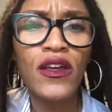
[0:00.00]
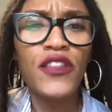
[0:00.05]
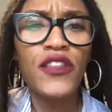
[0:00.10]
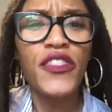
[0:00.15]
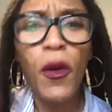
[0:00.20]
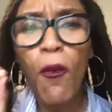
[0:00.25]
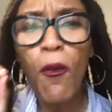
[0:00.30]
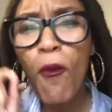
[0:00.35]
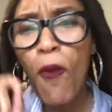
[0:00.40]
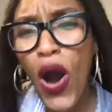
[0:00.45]
the
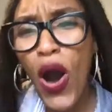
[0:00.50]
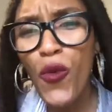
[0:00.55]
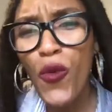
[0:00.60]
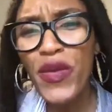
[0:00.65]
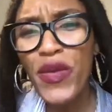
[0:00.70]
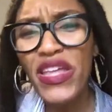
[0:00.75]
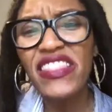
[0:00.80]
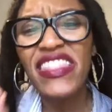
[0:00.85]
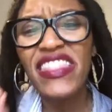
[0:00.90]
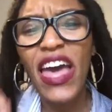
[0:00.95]

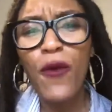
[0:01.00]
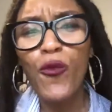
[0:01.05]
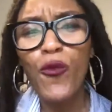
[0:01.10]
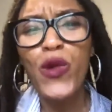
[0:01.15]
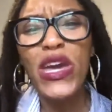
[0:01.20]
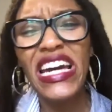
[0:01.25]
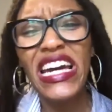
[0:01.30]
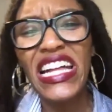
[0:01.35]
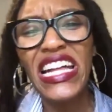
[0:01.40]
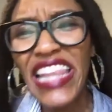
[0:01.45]
moment that
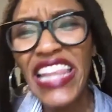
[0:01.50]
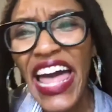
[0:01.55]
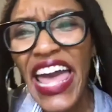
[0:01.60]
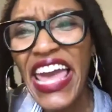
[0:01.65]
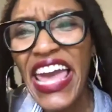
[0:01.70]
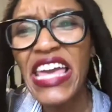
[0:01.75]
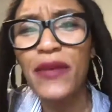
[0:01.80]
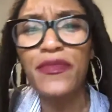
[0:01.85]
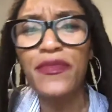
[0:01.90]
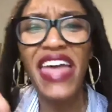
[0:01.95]
we
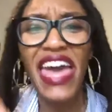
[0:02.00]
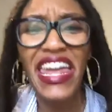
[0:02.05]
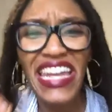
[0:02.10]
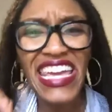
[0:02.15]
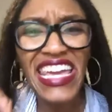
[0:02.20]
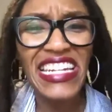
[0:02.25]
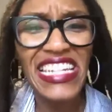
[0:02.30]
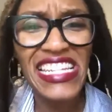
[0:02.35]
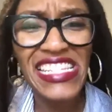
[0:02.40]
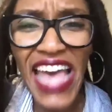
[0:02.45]
claim that
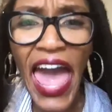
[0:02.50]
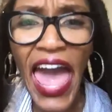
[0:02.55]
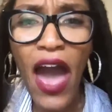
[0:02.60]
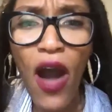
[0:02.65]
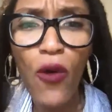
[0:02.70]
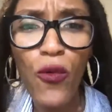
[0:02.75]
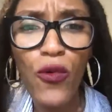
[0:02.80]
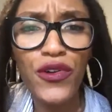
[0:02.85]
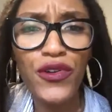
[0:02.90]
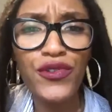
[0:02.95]
it is
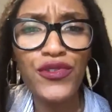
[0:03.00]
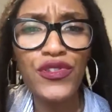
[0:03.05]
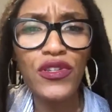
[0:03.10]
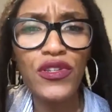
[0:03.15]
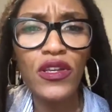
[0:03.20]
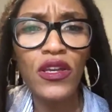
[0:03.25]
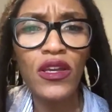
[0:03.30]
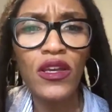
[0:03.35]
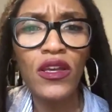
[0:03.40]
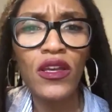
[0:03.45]
ours,
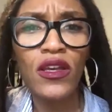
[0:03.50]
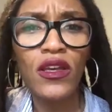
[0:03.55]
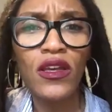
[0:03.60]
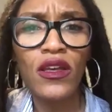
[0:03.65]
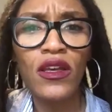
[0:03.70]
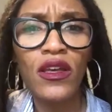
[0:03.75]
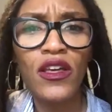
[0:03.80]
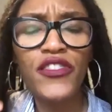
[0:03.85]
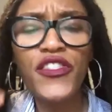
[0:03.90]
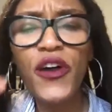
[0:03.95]

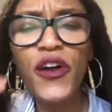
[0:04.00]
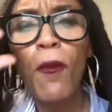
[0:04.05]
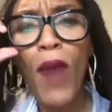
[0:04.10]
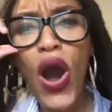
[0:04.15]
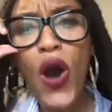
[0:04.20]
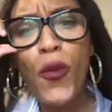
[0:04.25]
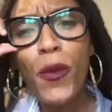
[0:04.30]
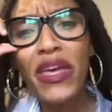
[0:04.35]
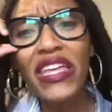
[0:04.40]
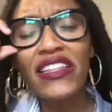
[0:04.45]
the
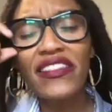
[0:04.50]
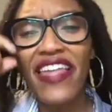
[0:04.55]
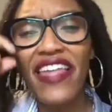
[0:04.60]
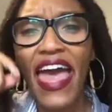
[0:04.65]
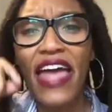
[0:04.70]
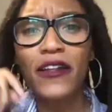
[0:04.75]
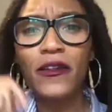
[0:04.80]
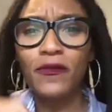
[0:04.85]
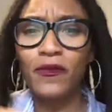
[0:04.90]
moment that